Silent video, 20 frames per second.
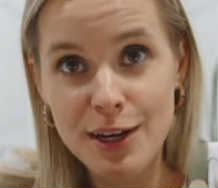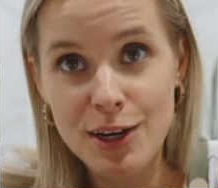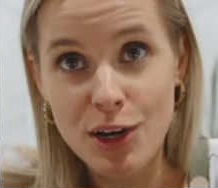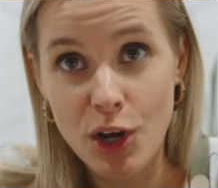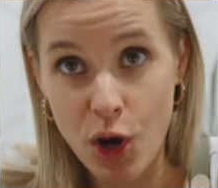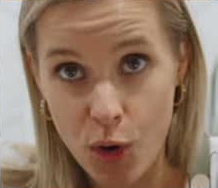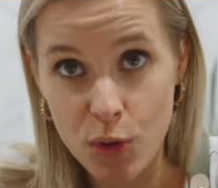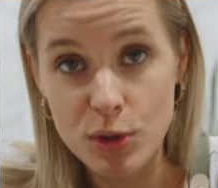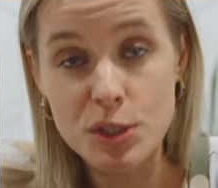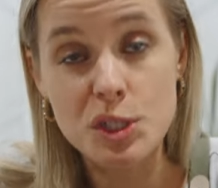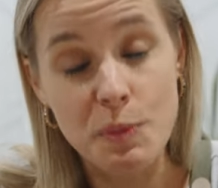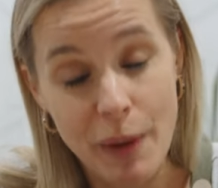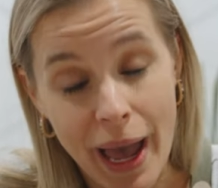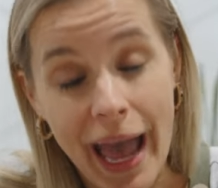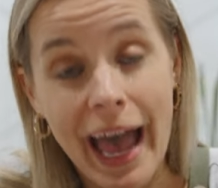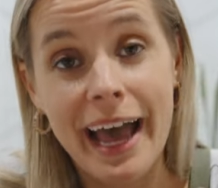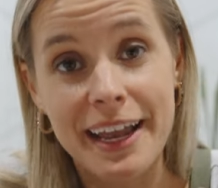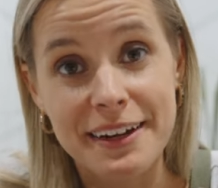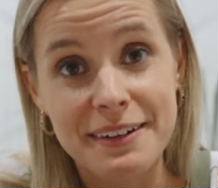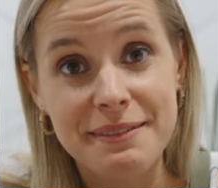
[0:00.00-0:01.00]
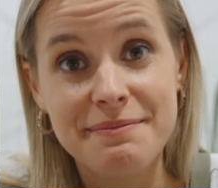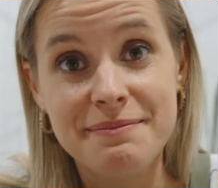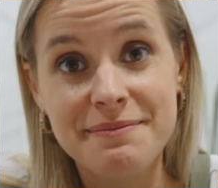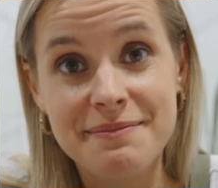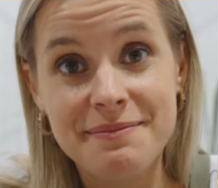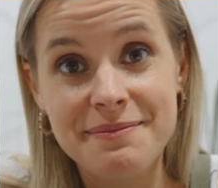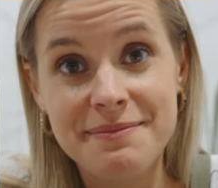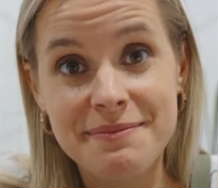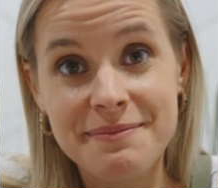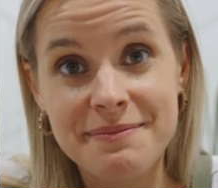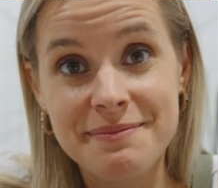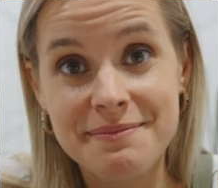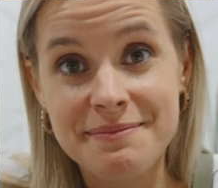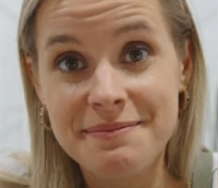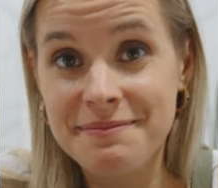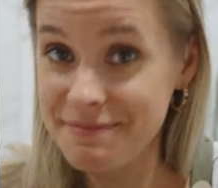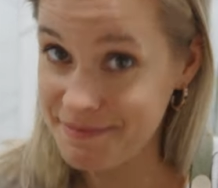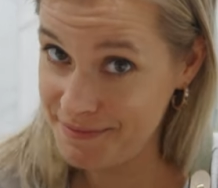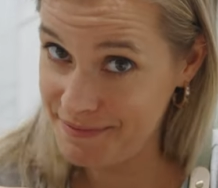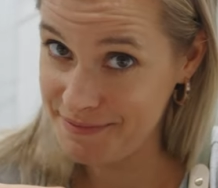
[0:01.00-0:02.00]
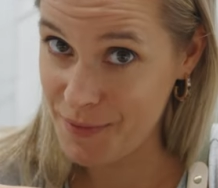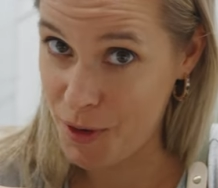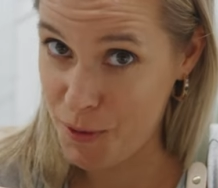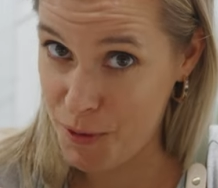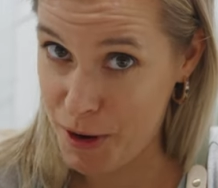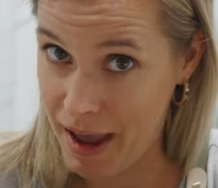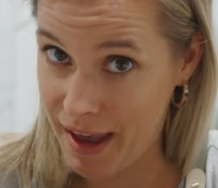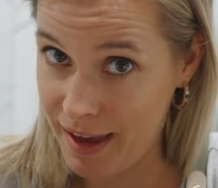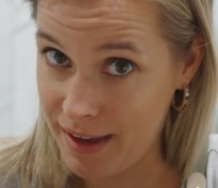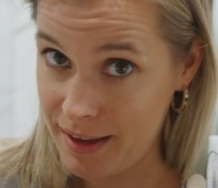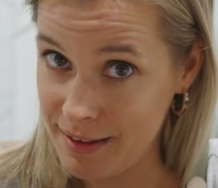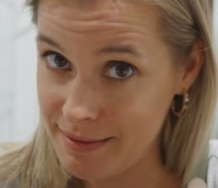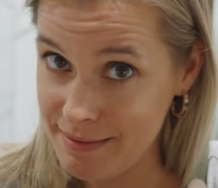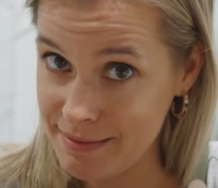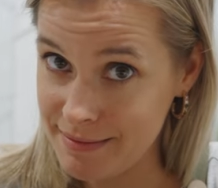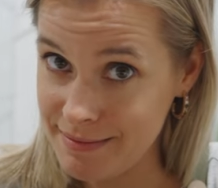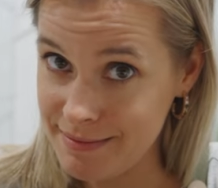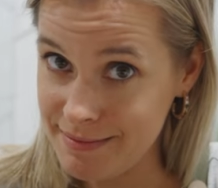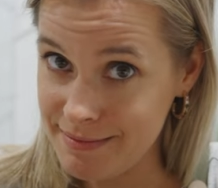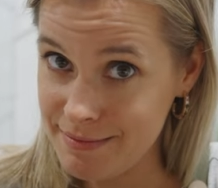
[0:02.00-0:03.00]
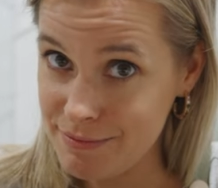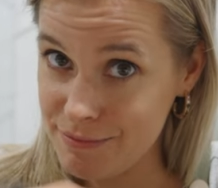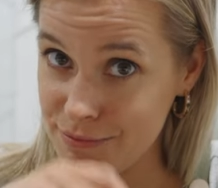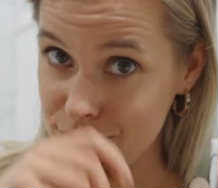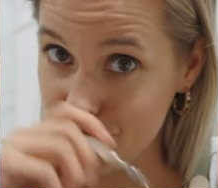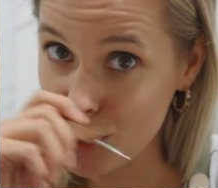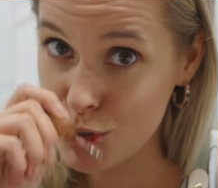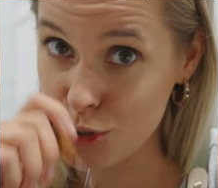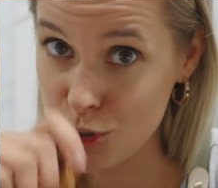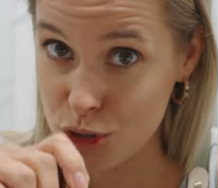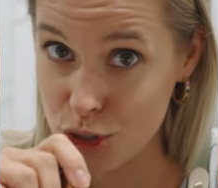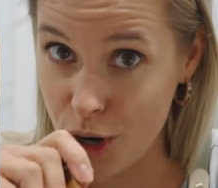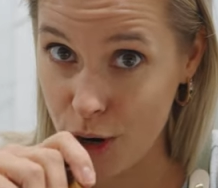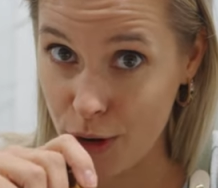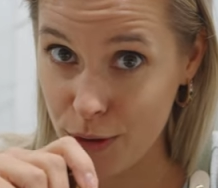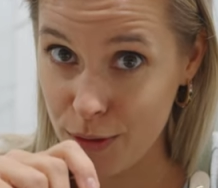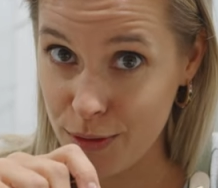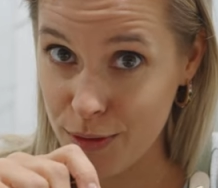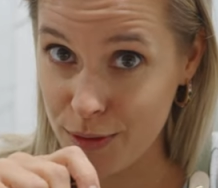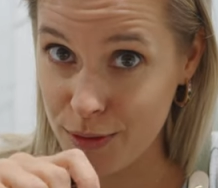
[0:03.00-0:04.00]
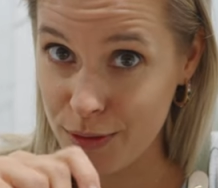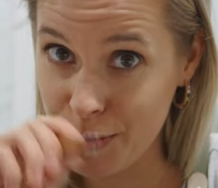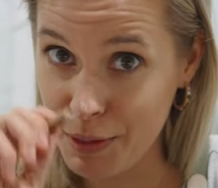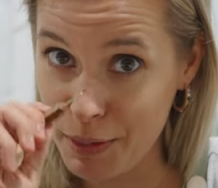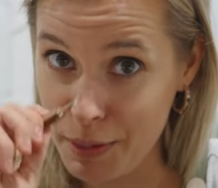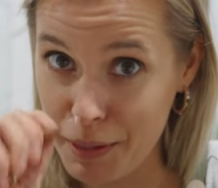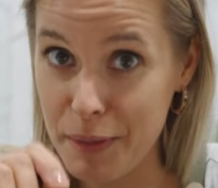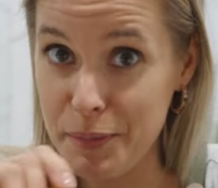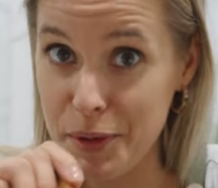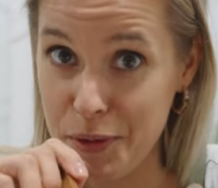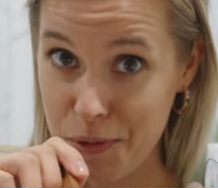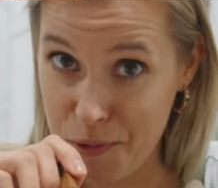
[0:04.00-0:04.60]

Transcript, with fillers: goes bad, okay? So let me